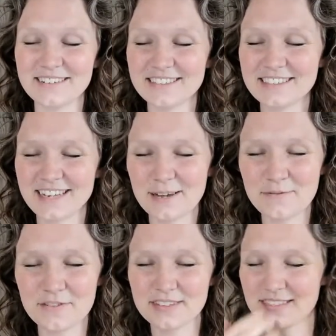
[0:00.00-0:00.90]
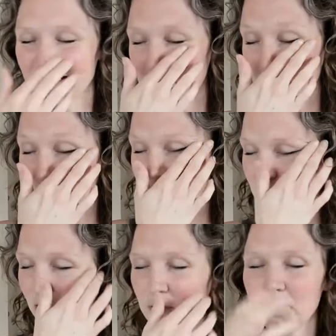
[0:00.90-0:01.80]
It's time for this library to
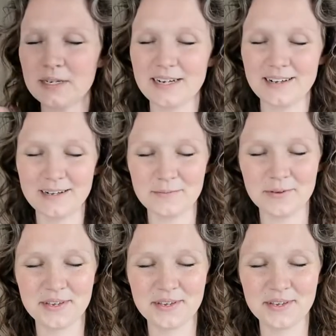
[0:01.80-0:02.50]
open up,